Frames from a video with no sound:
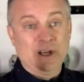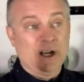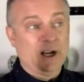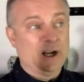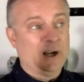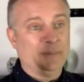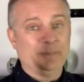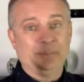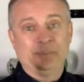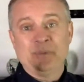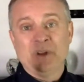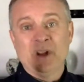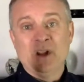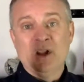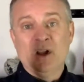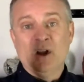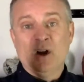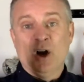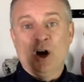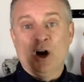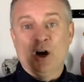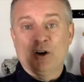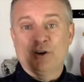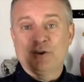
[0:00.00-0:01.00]

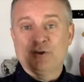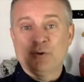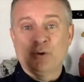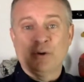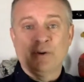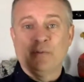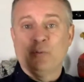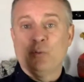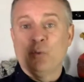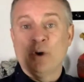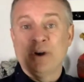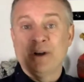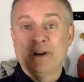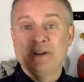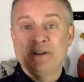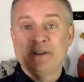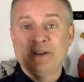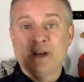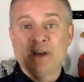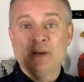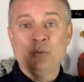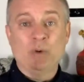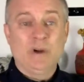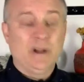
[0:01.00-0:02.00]
are sort of one and
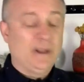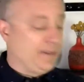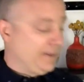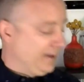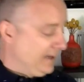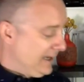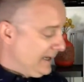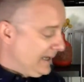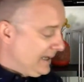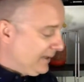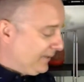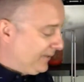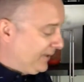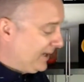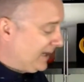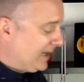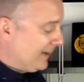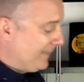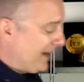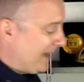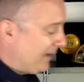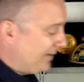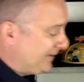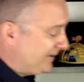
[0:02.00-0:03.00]
done with,
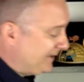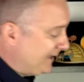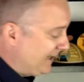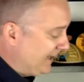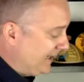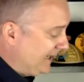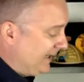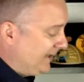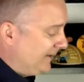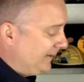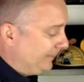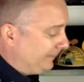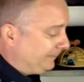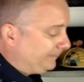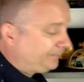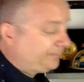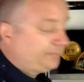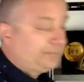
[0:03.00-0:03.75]
think about sending